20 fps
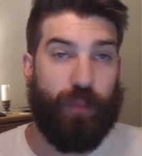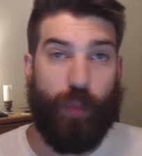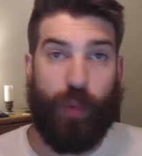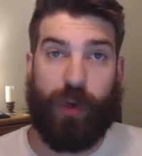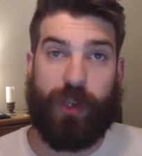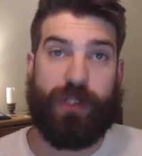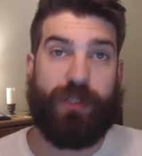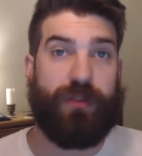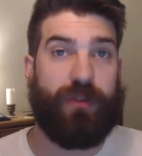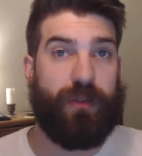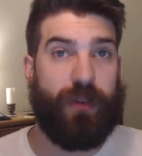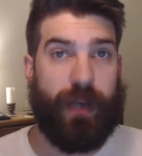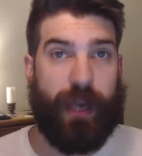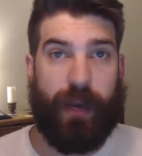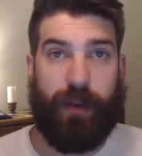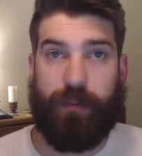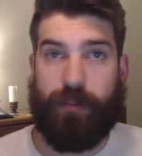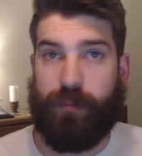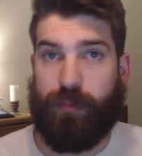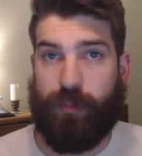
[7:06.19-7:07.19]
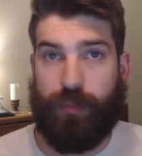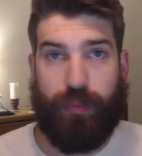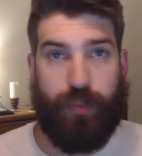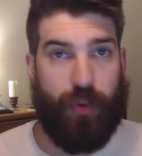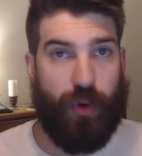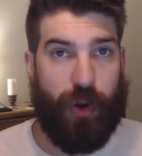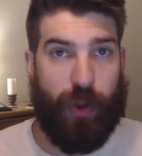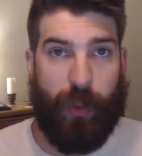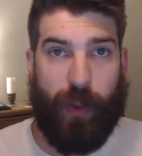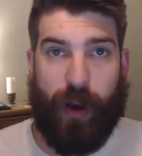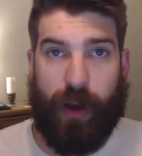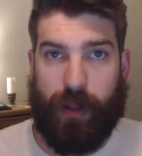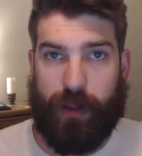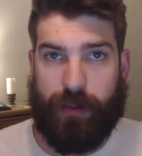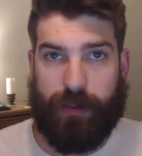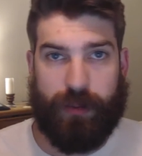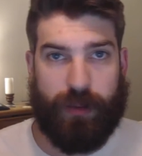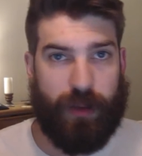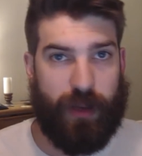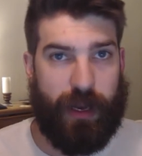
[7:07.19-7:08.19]
Works again pretty
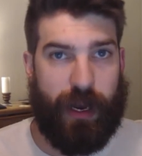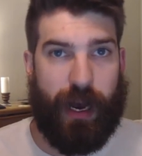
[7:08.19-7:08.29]
well.